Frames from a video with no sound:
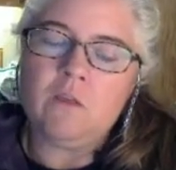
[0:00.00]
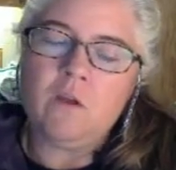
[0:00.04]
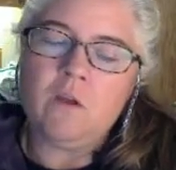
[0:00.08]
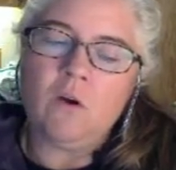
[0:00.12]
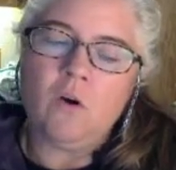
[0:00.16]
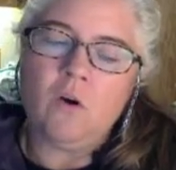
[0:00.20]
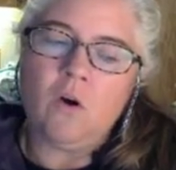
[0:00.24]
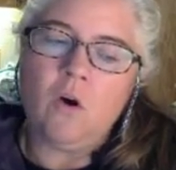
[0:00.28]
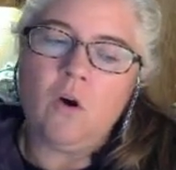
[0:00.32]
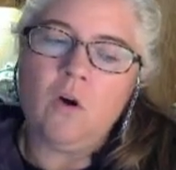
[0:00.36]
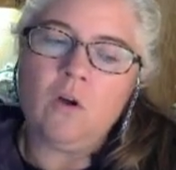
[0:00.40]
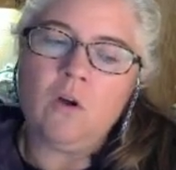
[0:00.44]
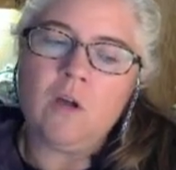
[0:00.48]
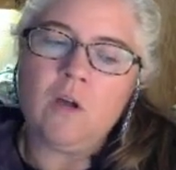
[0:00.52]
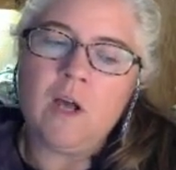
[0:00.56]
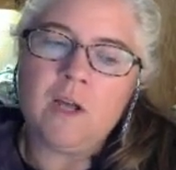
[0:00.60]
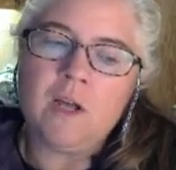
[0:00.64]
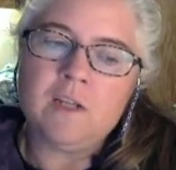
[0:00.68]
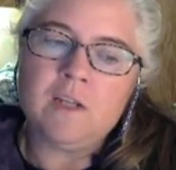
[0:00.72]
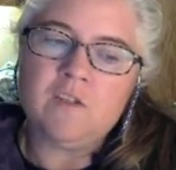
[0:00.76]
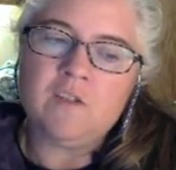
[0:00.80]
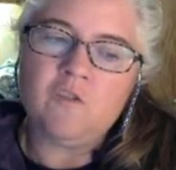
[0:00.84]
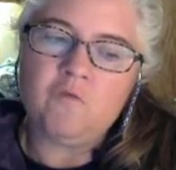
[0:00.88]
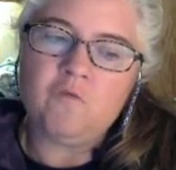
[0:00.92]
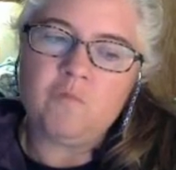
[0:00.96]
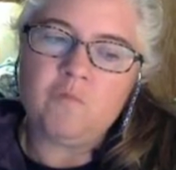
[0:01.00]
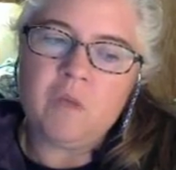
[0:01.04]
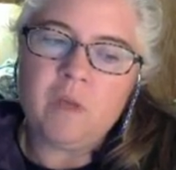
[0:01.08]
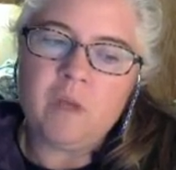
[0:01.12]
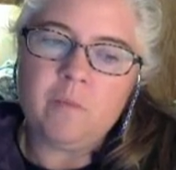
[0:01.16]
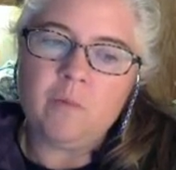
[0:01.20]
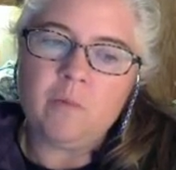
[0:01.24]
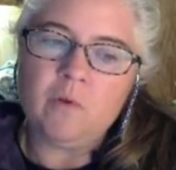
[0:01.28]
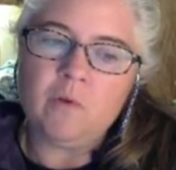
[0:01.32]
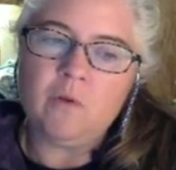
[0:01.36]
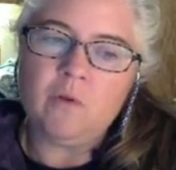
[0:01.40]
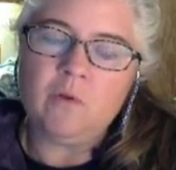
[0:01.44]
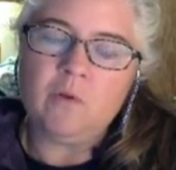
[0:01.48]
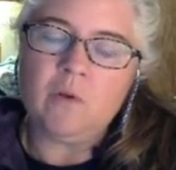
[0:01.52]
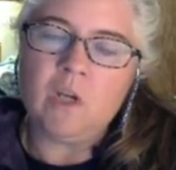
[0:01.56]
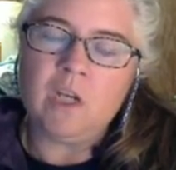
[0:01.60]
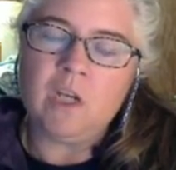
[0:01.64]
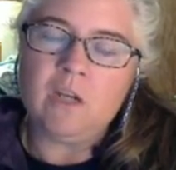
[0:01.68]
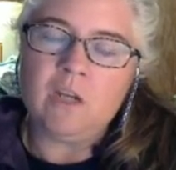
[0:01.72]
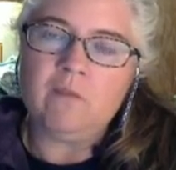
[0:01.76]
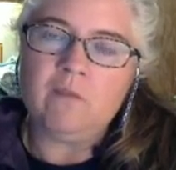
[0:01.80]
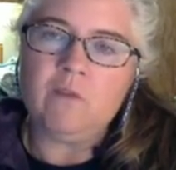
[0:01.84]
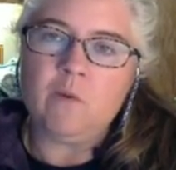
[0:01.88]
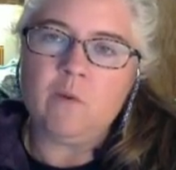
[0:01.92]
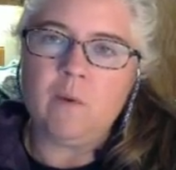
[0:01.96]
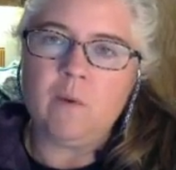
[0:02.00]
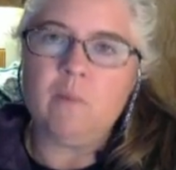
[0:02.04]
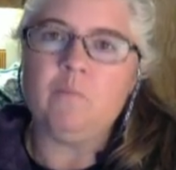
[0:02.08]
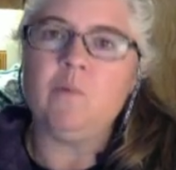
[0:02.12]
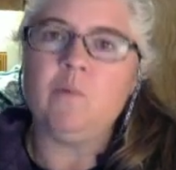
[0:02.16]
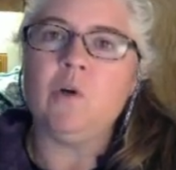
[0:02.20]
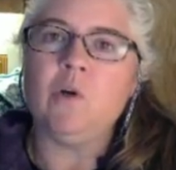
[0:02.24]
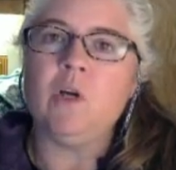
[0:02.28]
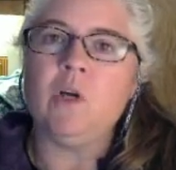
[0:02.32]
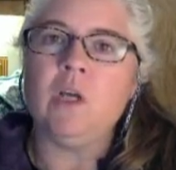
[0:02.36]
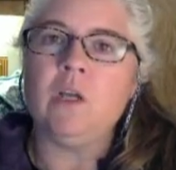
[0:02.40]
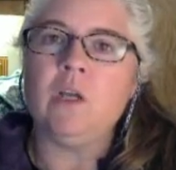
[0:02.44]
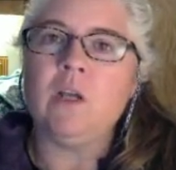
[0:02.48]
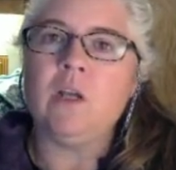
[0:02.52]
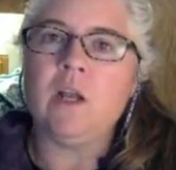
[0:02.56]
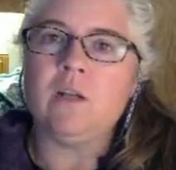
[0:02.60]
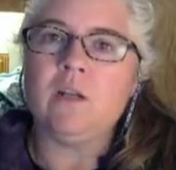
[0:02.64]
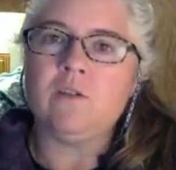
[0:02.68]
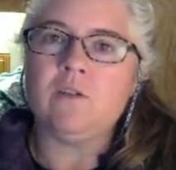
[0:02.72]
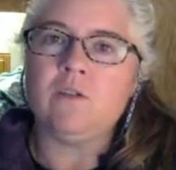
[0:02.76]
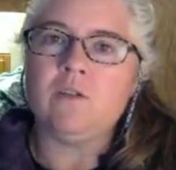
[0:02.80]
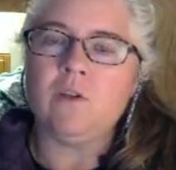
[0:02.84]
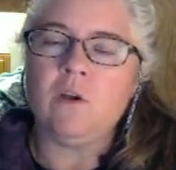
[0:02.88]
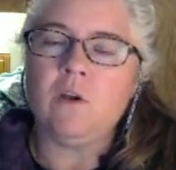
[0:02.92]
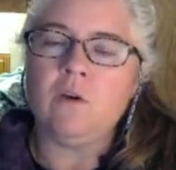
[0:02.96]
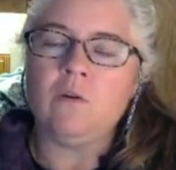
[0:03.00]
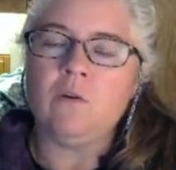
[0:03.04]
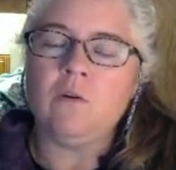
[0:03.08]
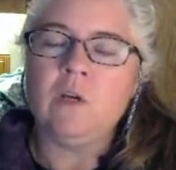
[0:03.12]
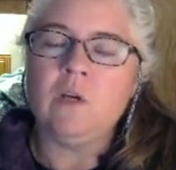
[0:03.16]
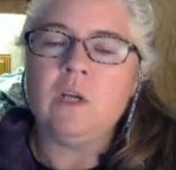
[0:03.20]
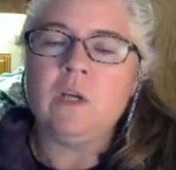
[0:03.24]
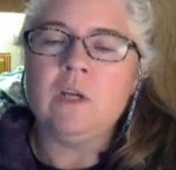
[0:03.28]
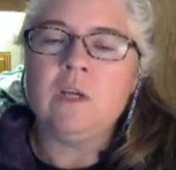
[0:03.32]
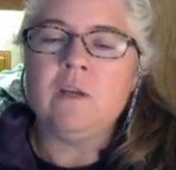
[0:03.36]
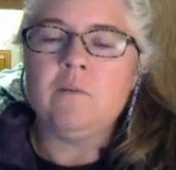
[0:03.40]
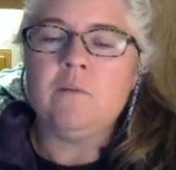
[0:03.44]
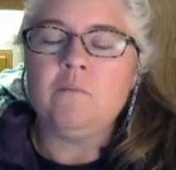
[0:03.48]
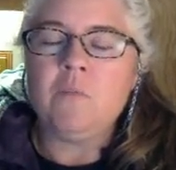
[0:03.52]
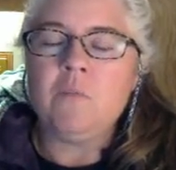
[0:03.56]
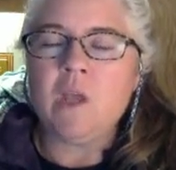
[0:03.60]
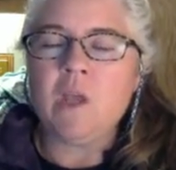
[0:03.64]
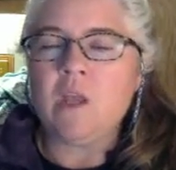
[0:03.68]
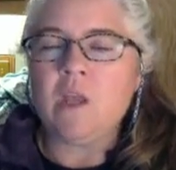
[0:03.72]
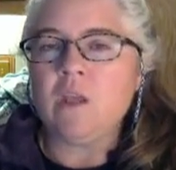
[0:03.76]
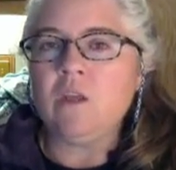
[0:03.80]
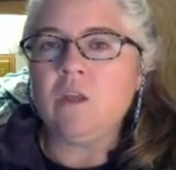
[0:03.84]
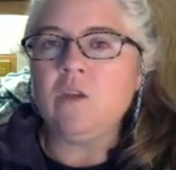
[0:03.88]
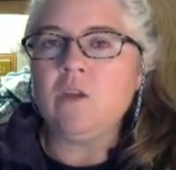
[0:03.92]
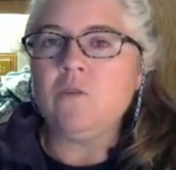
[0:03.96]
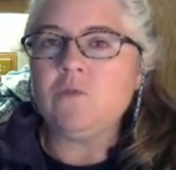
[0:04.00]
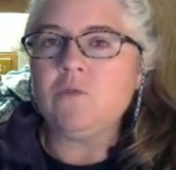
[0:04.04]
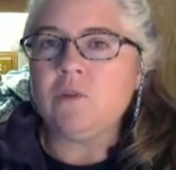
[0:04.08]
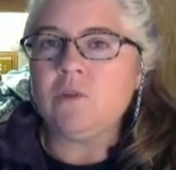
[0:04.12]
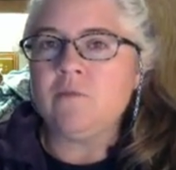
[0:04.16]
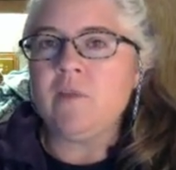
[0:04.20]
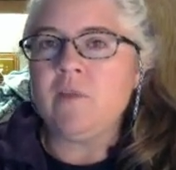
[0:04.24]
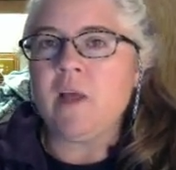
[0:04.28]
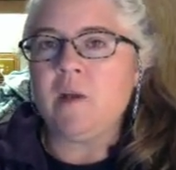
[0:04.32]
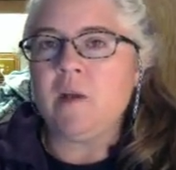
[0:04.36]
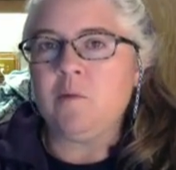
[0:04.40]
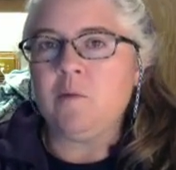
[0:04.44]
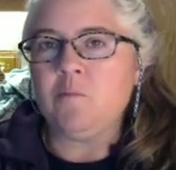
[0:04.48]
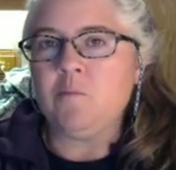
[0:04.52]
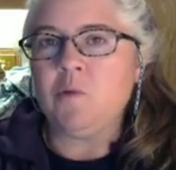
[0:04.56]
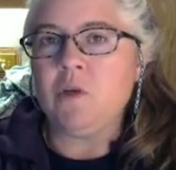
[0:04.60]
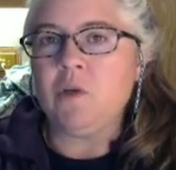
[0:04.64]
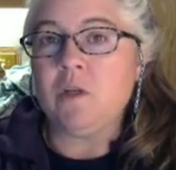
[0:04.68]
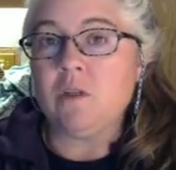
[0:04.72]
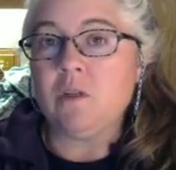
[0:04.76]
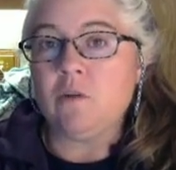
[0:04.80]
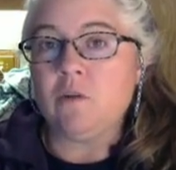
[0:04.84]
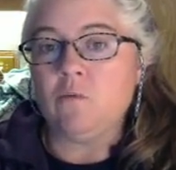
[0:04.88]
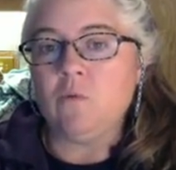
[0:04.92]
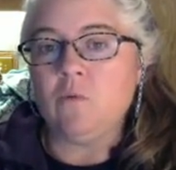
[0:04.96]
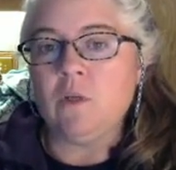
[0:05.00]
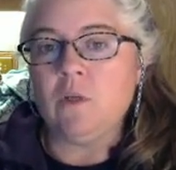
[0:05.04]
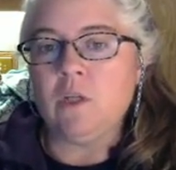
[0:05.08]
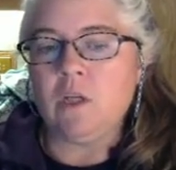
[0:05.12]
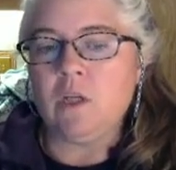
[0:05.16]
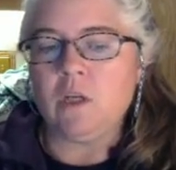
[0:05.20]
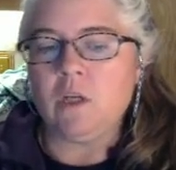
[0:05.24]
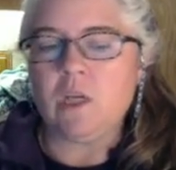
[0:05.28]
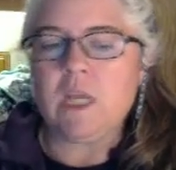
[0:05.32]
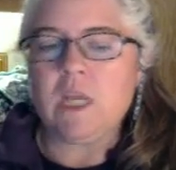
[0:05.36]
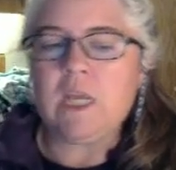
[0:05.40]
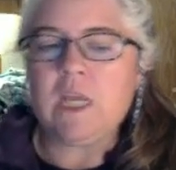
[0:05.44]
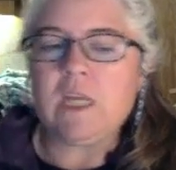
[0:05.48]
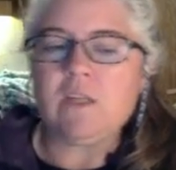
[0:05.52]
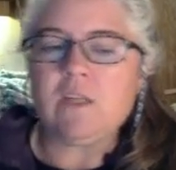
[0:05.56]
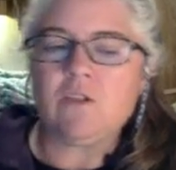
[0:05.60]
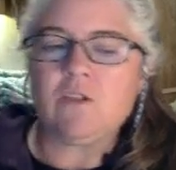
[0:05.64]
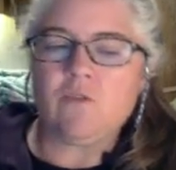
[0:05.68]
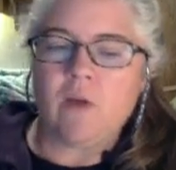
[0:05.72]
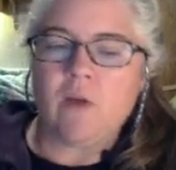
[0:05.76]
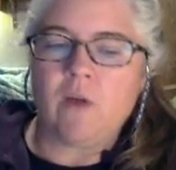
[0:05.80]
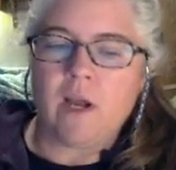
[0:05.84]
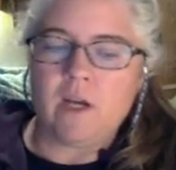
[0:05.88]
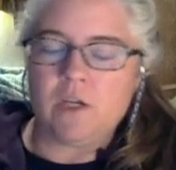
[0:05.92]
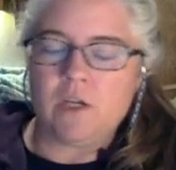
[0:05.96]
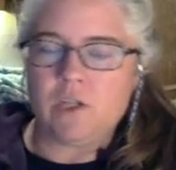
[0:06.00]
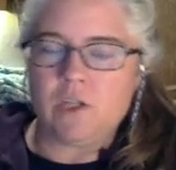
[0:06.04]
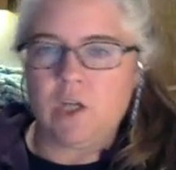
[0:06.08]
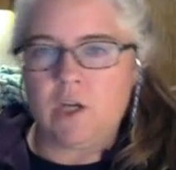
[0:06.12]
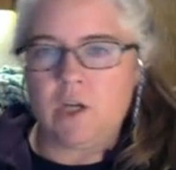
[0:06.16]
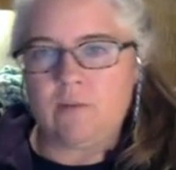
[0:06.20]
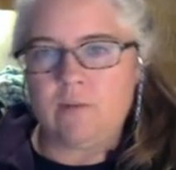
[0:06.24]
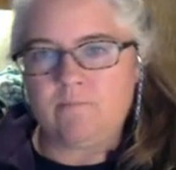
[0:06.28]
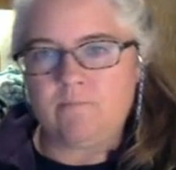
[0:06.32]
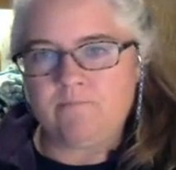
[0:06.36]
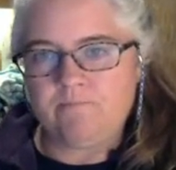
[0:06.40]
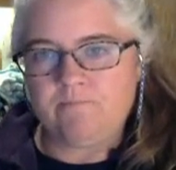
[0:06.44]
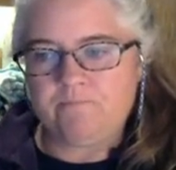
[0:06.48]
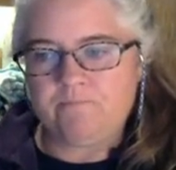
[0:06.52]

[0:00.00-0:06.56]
There are all kinds of people who can give you input, and so making use of that input is a really key strategy.